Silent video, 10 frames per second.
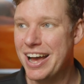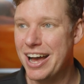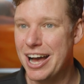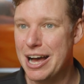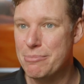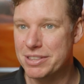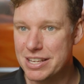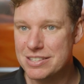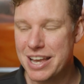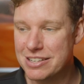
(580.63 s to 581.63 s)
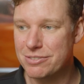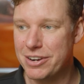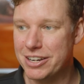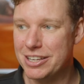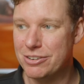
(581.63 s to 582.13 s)
Uh, but this has a
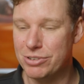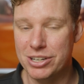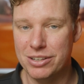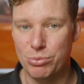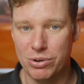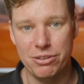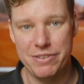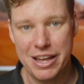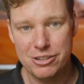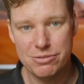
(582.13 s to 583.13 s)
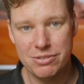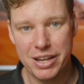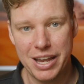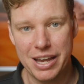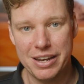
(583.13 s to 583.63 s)
very real world value,
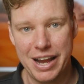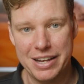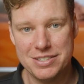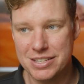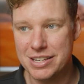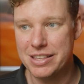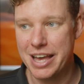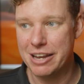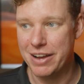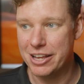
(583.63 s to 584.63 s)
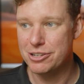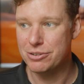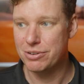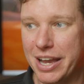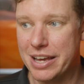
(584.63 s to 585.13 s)
and I see that
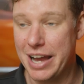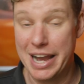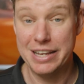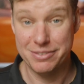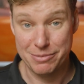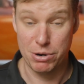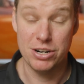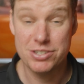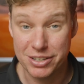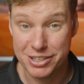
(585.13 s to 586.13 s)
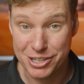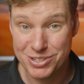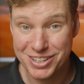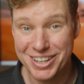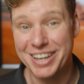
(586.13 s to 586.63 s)
value, and I personally use
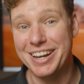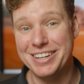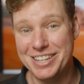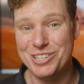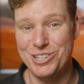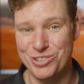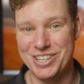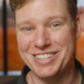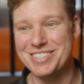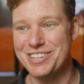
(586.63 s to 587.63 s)
it, and I need to use it.